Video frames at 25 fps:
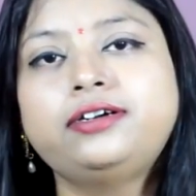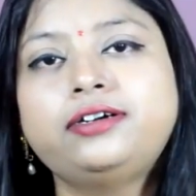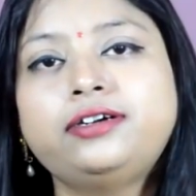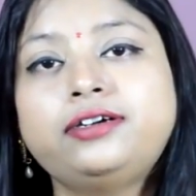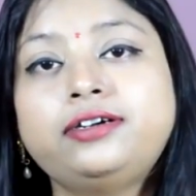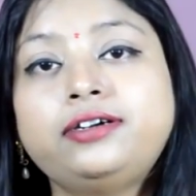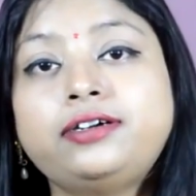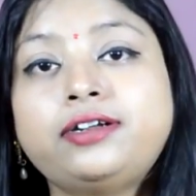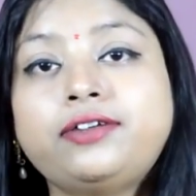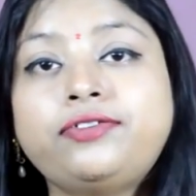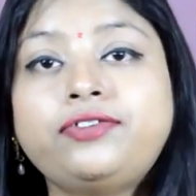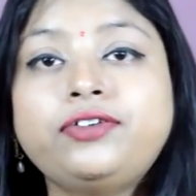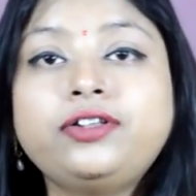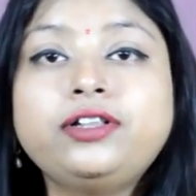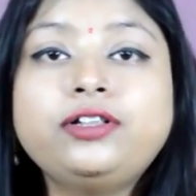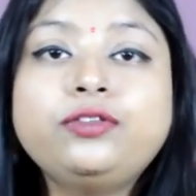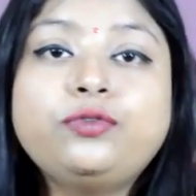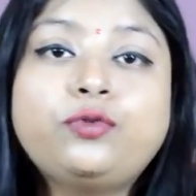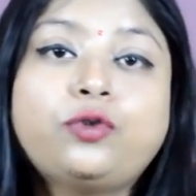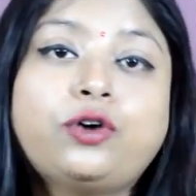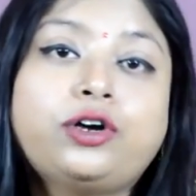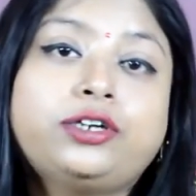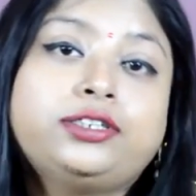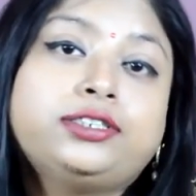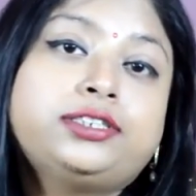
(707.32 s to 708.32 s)
Ruffle
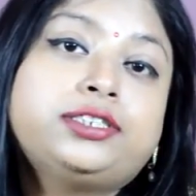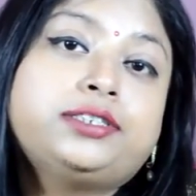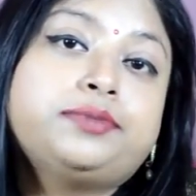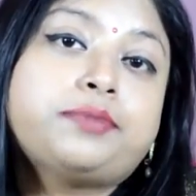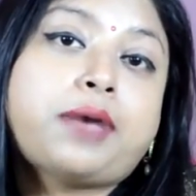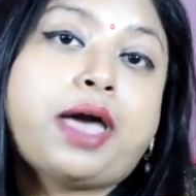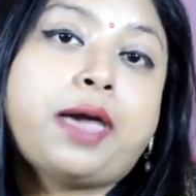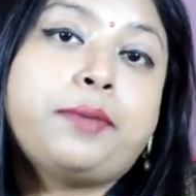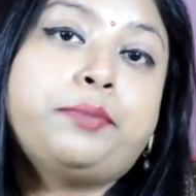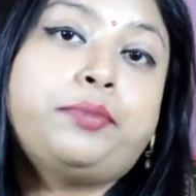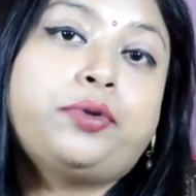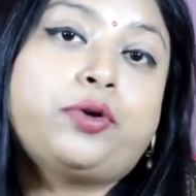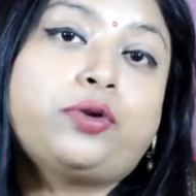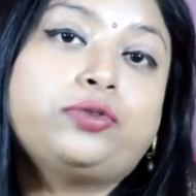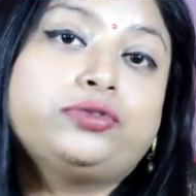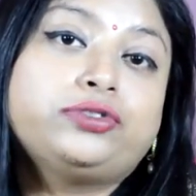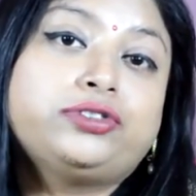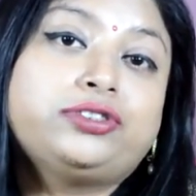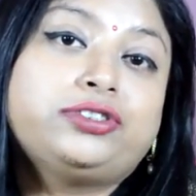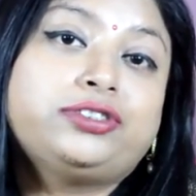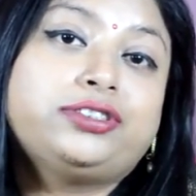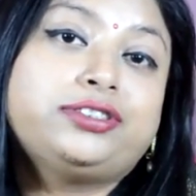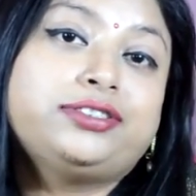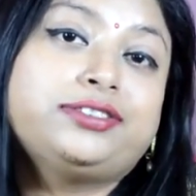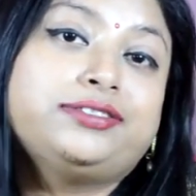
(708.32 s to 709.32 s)
wants my brooch.
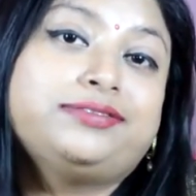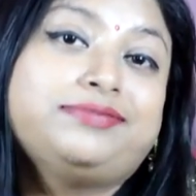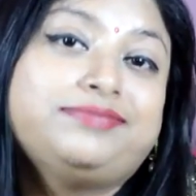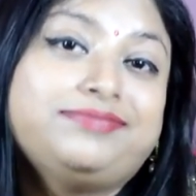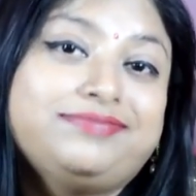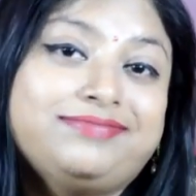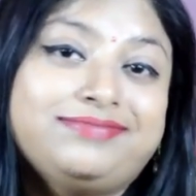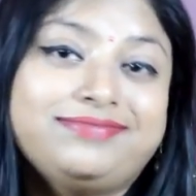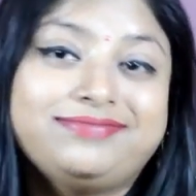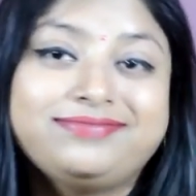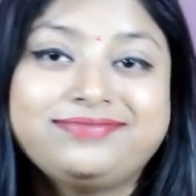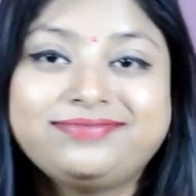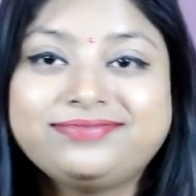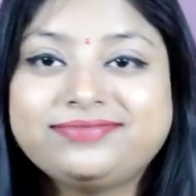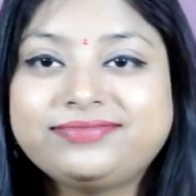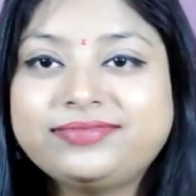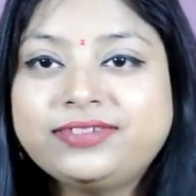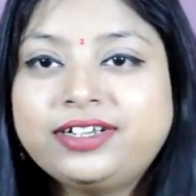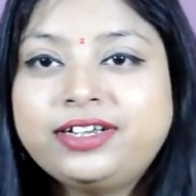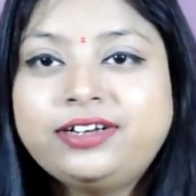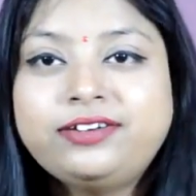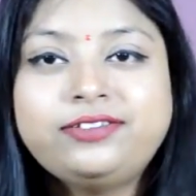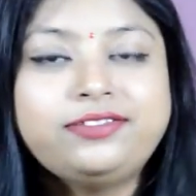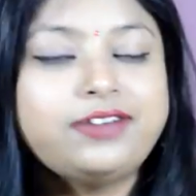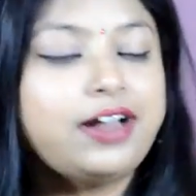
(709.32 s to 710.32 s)

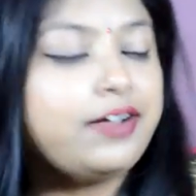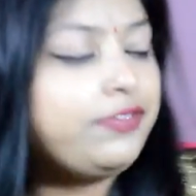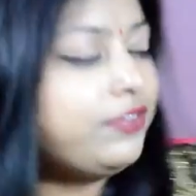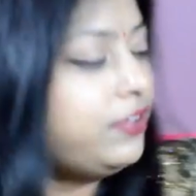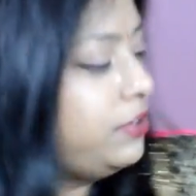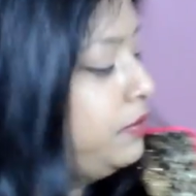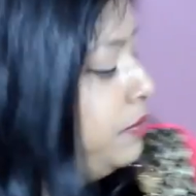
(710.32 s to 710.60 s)
Ruffle,